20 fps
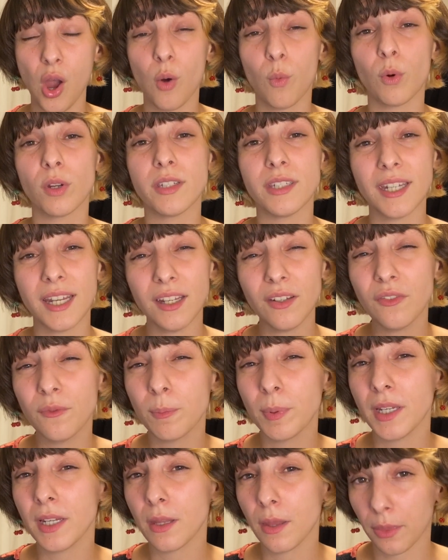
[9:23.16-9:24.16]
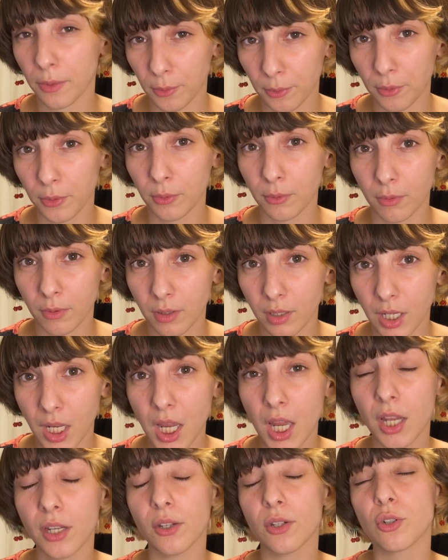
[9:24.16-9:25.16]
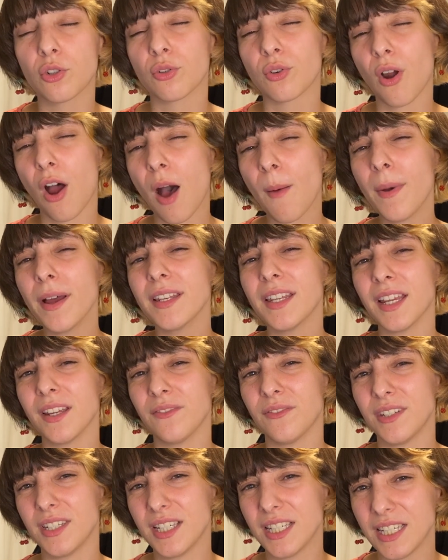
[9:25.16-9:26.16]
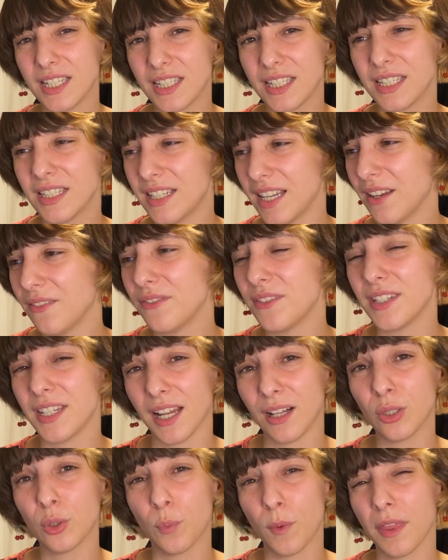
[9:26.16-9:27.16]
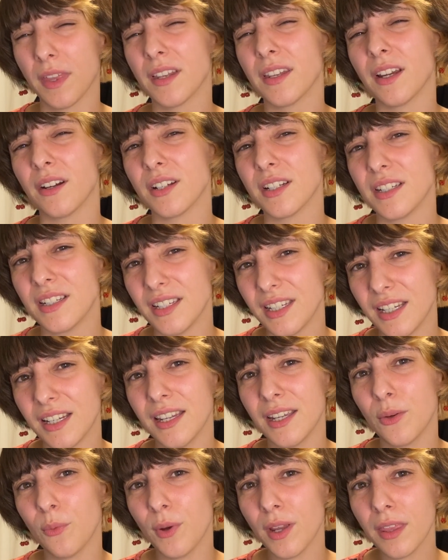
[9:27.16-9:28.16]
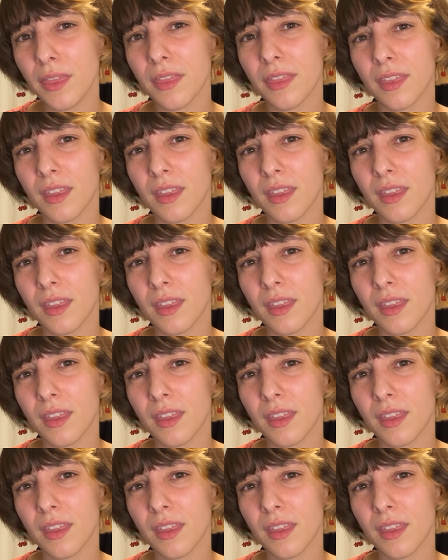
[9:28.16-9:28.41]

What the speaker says: what they've been through, the trauma they've dealt with and they're dealing with,